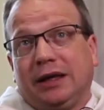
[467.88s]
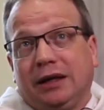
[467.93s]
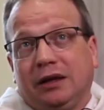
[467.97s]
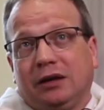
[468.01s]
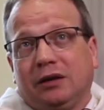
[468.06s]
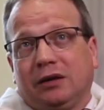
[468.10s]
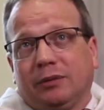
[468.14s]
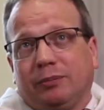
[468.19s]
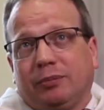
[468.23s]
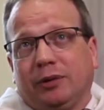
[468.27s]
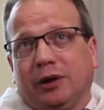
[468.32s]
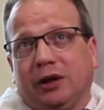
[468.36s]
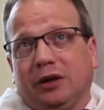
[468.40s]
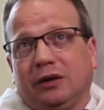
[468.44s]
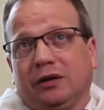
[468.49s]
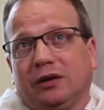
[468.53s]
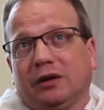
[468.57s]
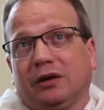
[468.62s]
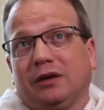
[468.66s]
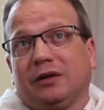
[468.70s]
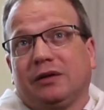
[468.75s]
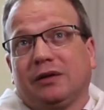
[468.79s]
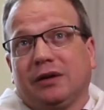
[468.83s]

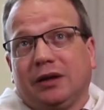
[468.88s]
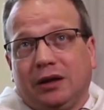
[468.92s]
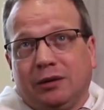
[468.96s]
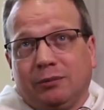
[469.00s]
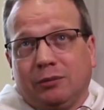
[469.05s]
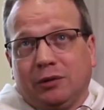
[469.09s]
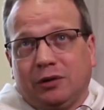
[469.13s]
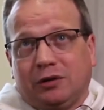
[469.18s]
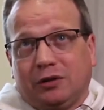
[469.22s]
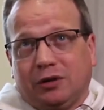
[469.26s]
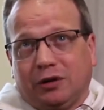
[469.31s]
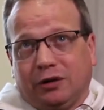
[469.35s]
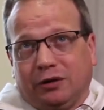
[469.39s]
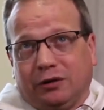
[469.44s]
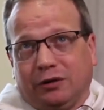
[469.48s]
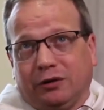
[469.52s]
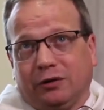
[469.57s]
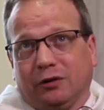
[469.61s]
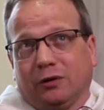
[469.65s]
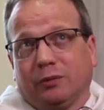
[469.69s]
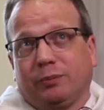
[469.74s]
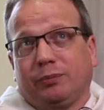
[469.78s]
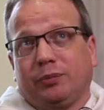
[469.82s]
independent,
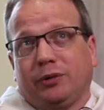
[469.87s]
immaterial,